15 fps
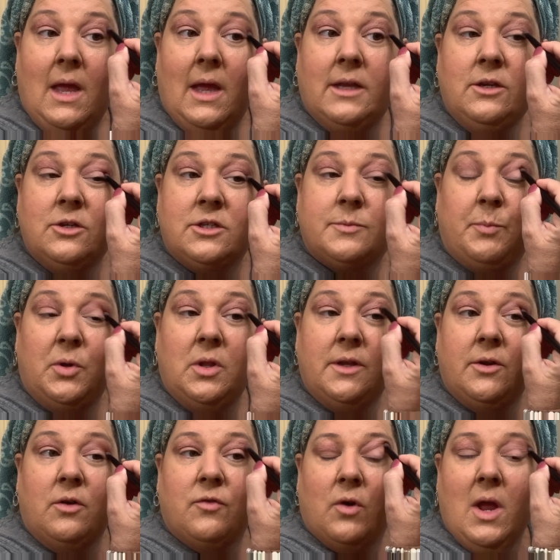And you just pull
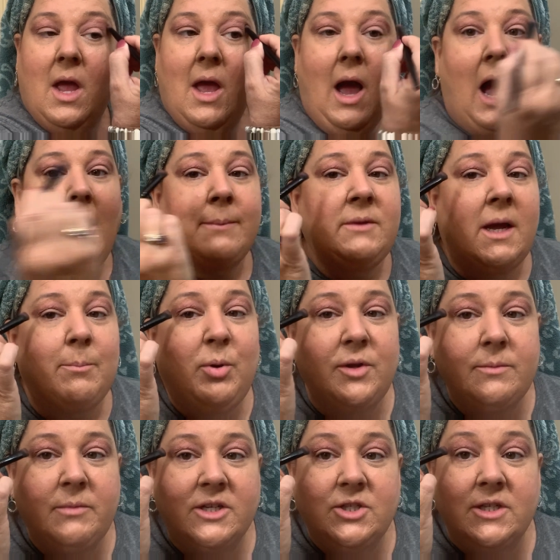it over. I'm not
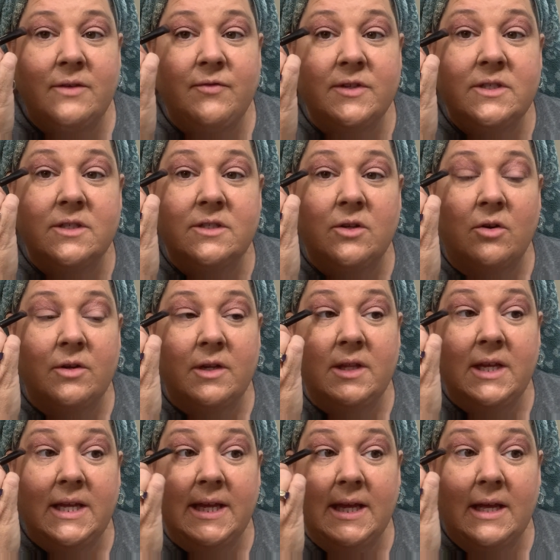putting much emphasis on
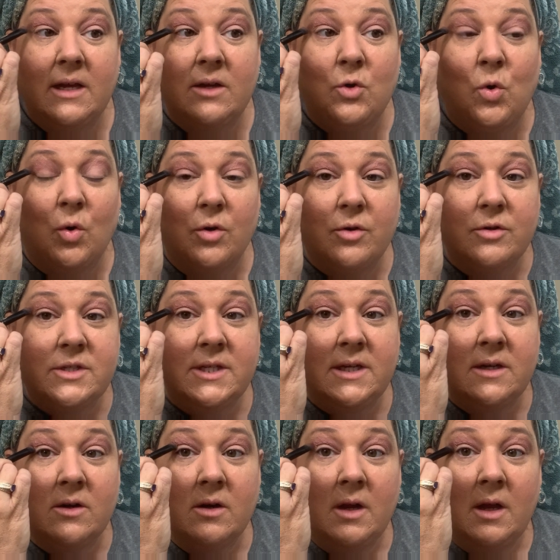the corners
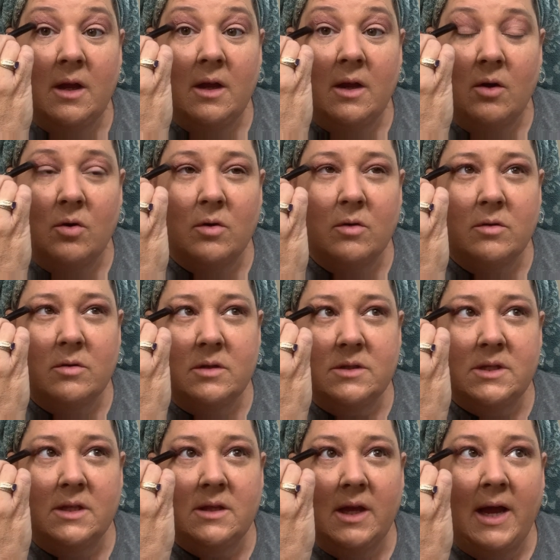here, or
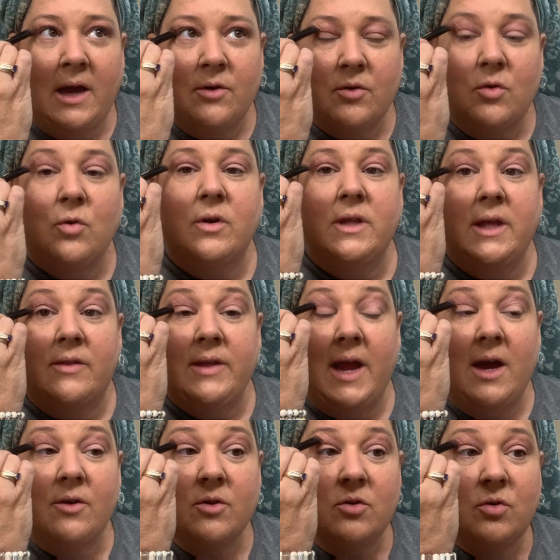is that the outer corner? Yeah, the
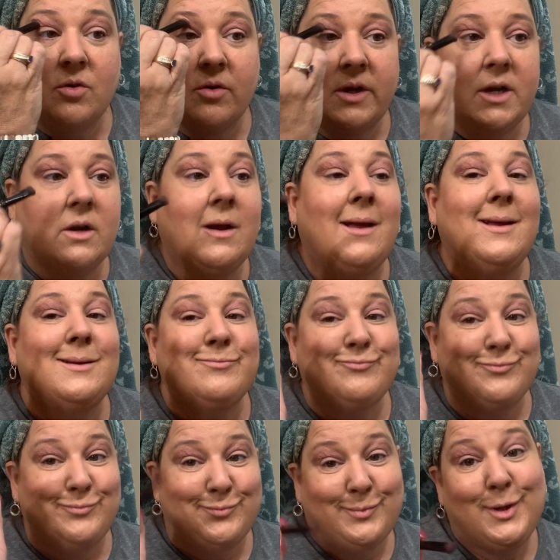outer corner here,
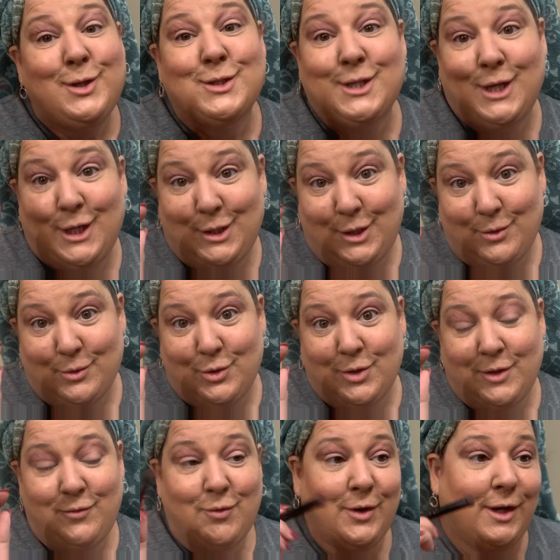because I got another
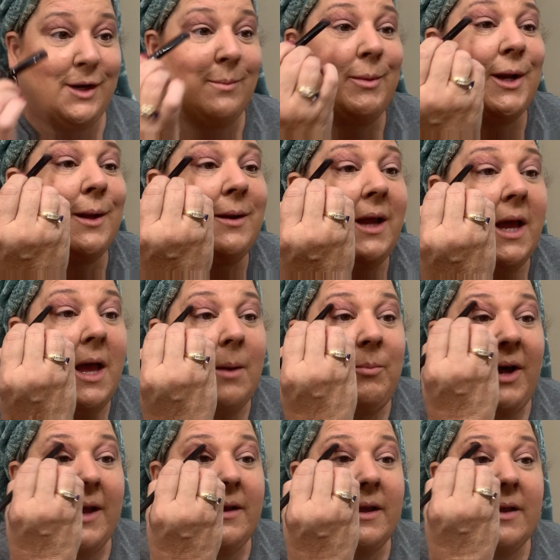trick for you in a minute.
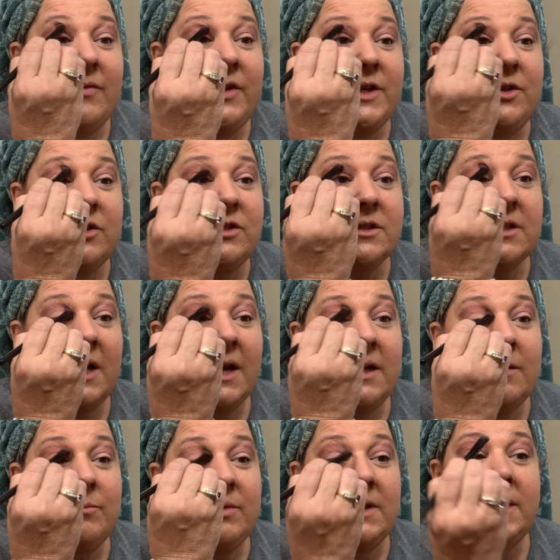But then you just
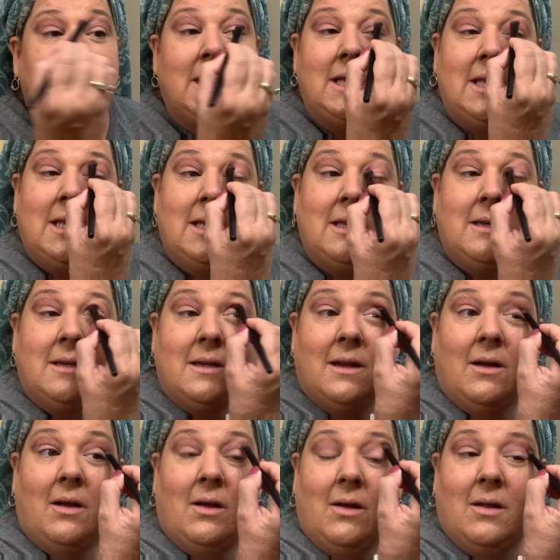kind of blend it
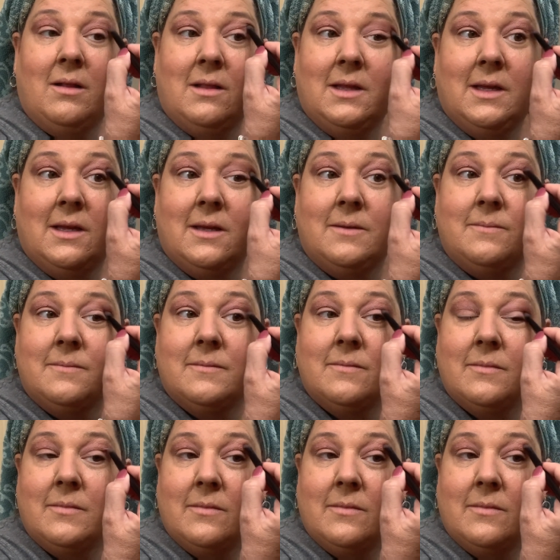all in.